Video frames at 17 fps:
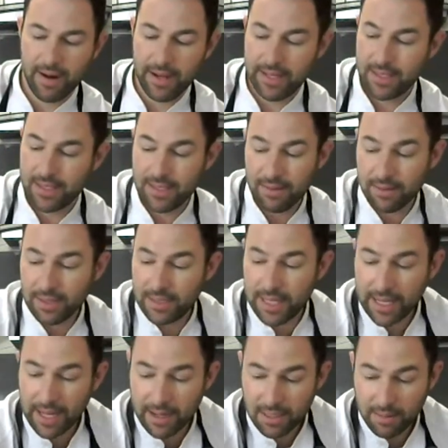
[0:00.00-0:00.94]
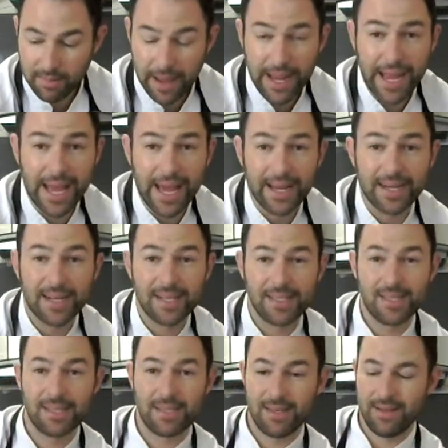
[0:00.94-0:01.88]
It's still sticking to my hand because
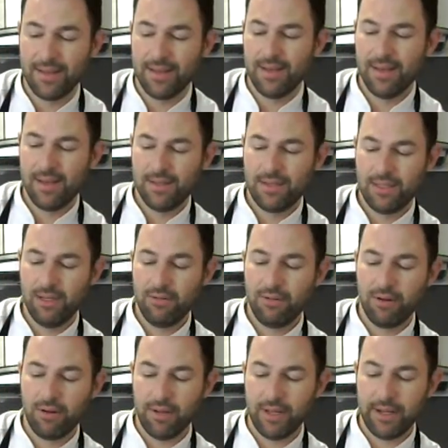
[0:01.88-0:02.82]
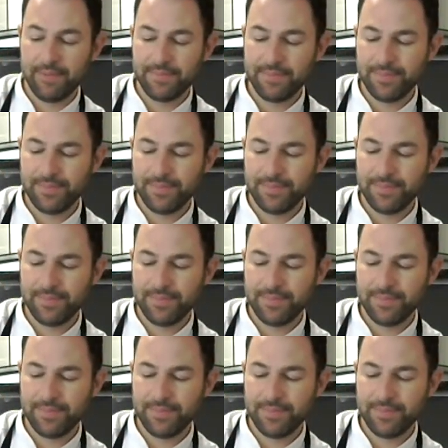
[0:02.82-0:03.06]
it's too early.